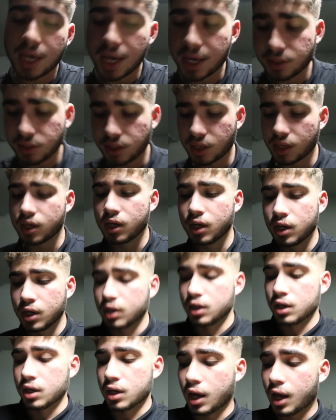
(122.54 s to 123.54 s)
gasket.
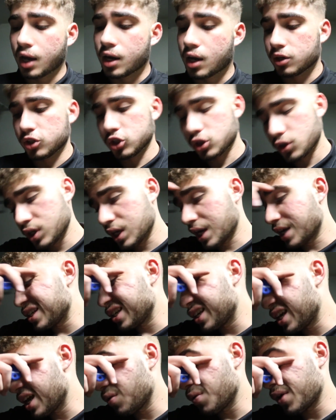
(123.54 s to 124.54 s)
And I'll show you
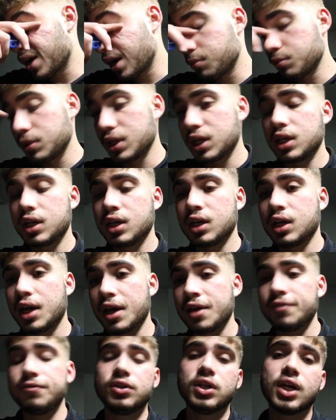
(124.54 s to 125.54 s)
guys again what I mean.
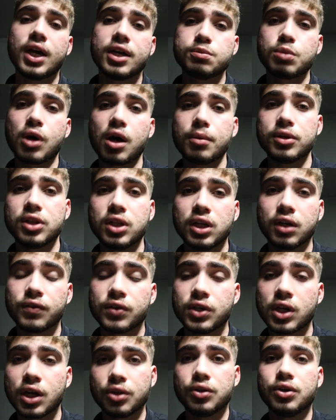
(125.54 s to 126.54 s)
If you guys probably think of
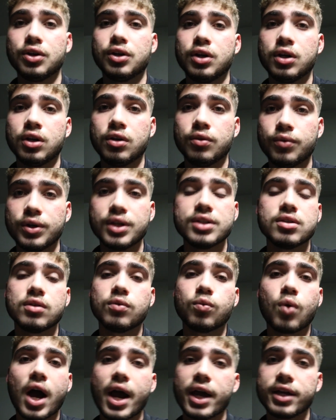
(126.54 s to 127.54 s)
another
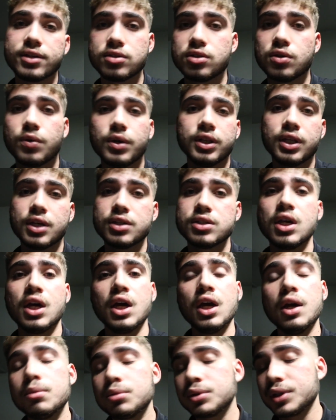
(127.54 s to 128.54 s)
reason why it's doing this,
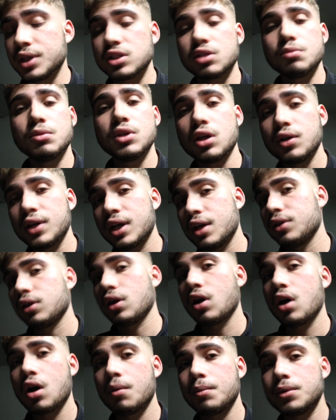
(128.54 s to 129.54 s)
please let me know down in
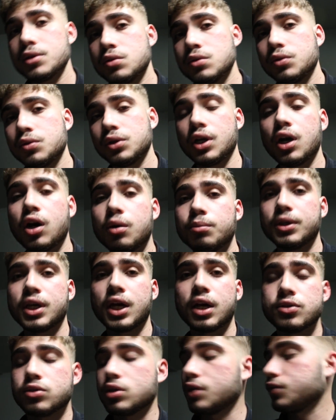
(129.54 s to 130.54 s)
the comments. It really helped me
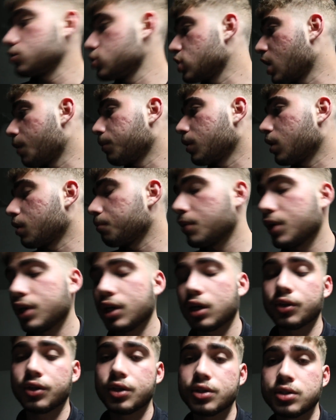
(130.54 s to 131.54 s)
out so I don't have to drop a lot of
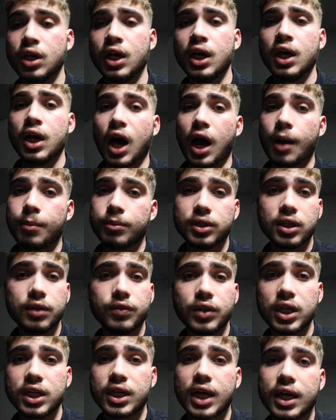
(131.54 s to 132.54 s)
money on this. I'm going
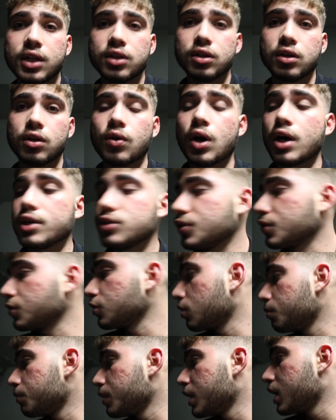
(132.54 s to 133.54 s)
to leave the E90 in the garage for a
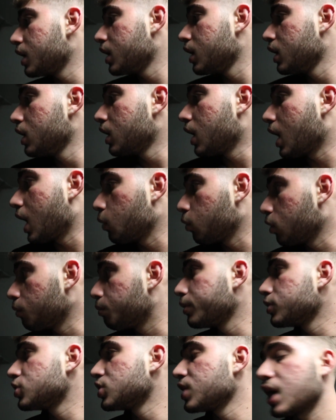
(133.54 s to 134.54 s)
little bit. I will
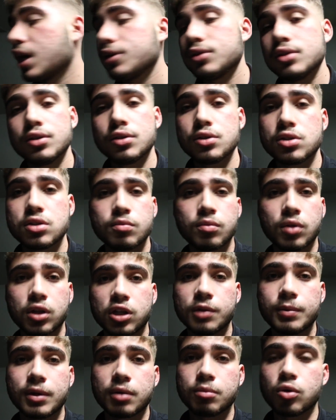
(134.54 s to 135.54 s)
push it out to do a
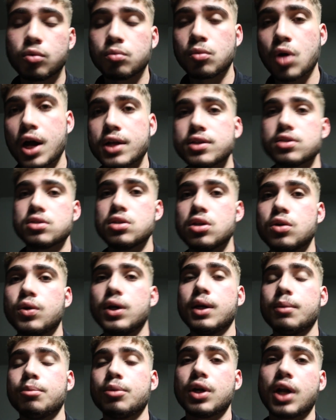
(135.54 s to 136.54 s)
little bit of more mods to
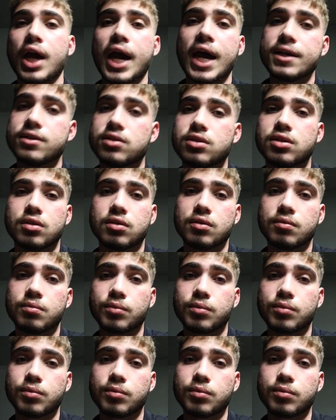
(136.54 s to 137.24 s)
it. But as